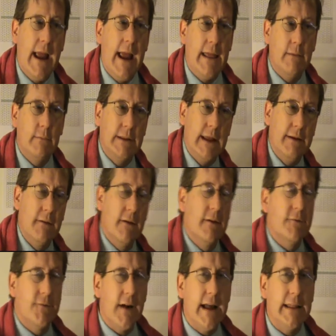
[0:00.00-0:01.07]
And when they
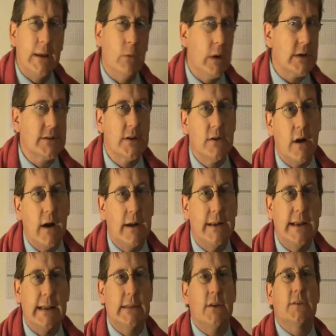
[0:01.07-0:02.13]
finally work so hard
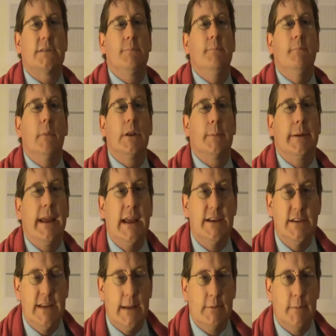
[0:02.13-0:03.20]
to get those
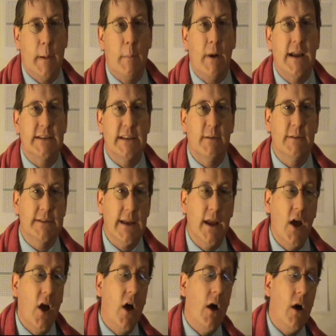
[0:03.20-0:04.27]
multiplication tables memorized, then we
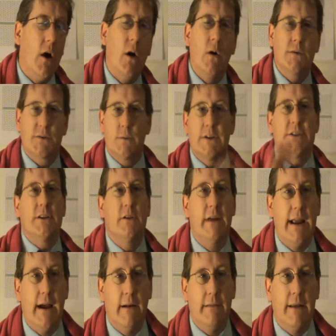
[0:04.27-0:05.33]
say, oh, switch it
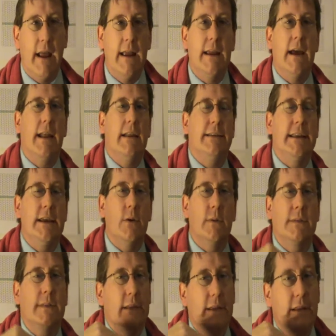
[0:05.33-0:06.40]
around. Now you got to deal
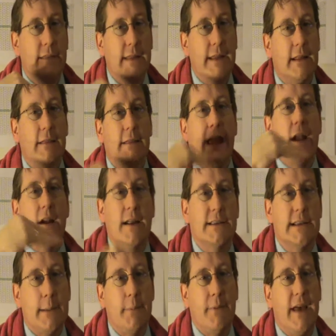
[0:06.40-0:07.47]
with the layer on
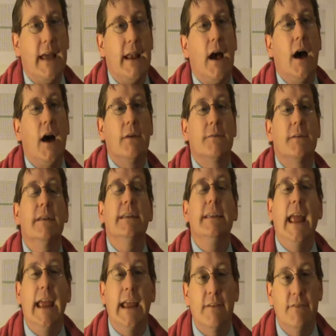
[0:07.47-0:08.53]
top of that of
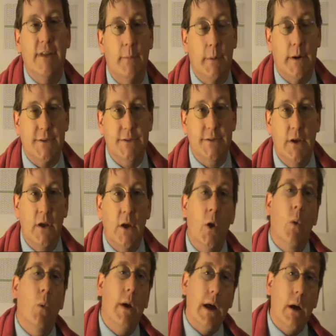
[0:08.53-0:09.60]
negative numbers.
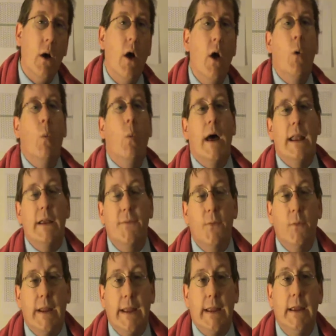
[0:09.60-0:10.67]
Well, what if
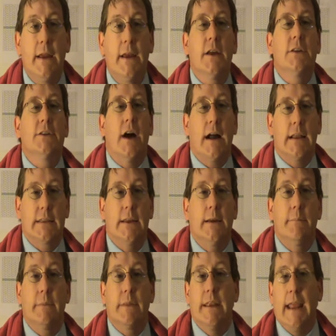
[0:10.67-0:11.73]
we taught
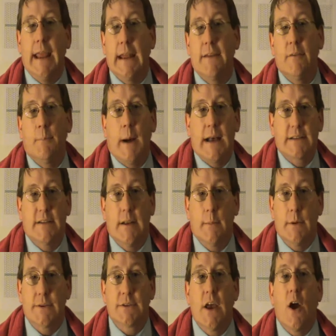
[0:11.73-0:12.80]
them the negative and positive
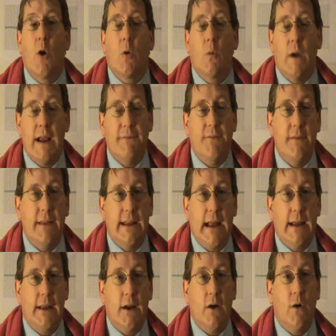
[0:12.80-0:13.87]
numbers right from the
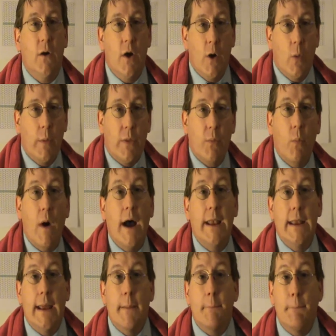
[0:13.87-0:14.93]
get-go with
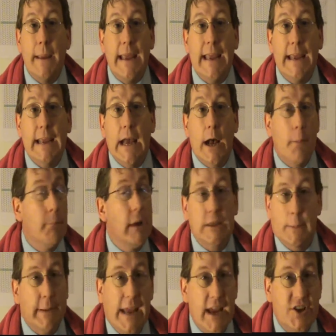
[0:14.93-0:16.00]
one big
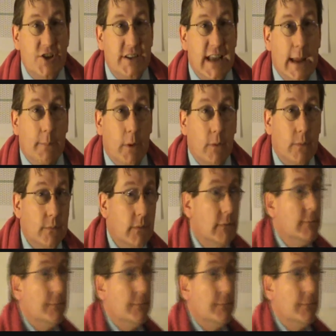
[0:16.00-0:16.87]
multiplication table?